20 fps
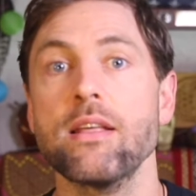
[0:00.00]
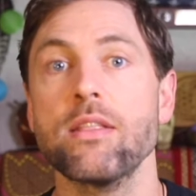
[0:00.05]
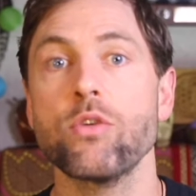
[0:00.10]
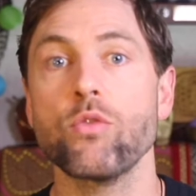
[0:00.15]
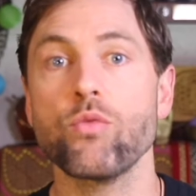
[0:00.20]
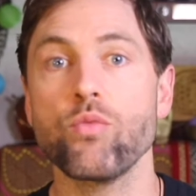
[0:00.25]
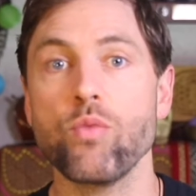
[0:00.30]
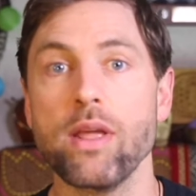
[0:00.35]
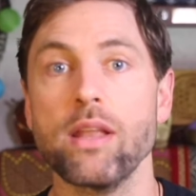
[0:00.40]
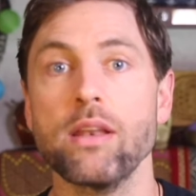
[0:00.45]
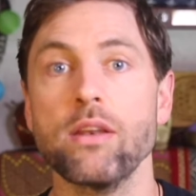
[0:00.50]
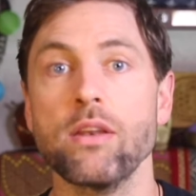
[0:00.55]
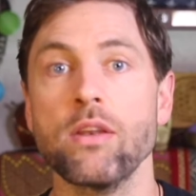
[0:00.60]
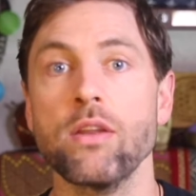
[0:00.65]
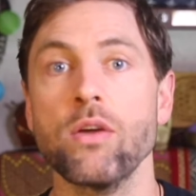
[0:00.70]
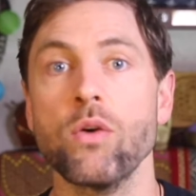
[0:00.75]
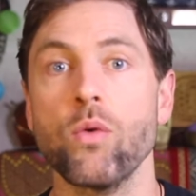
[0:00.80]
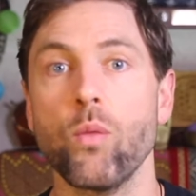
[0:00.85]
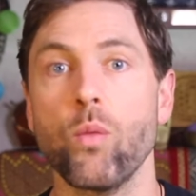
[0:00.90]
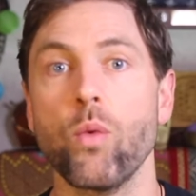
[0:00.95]
the
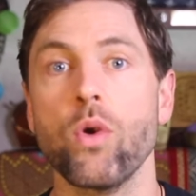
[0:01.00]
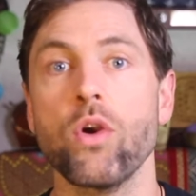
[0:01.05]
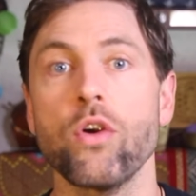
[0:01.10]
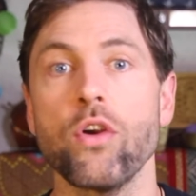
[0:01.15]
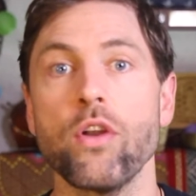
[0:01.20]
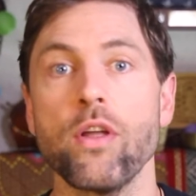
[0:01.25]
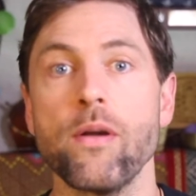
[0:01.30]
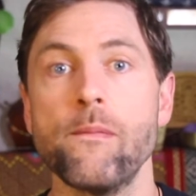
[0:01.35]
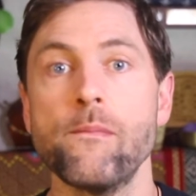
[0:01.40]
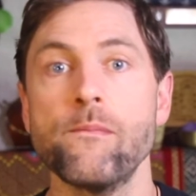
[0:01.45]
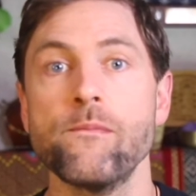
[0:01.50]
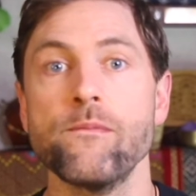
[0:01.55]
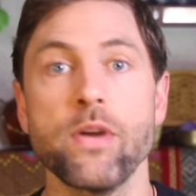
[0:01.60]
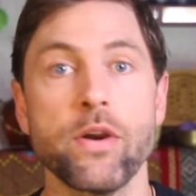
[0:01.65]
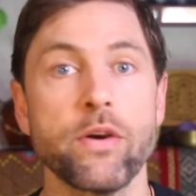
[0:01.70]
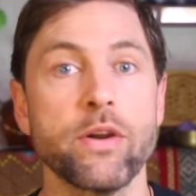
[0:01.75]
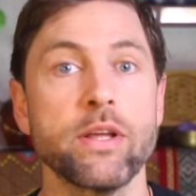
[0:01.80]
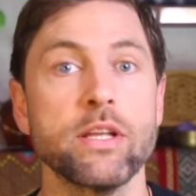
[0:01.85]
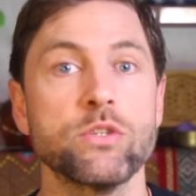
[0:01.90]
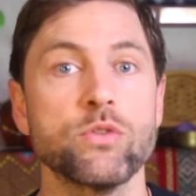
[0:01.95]
written word.
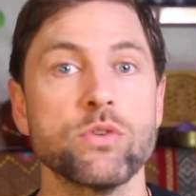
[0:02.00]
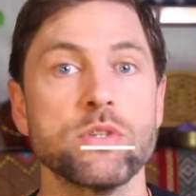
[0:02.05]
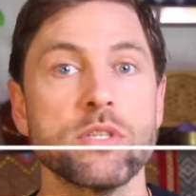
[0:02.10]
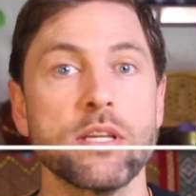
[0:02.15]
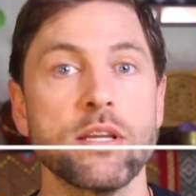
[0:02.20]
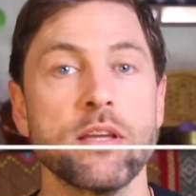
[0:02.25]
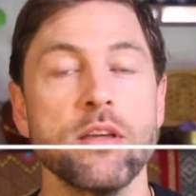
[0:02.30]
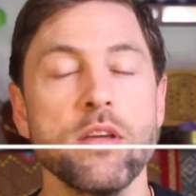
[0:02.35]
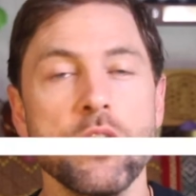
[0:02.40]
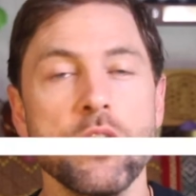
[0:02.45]
Very interesting.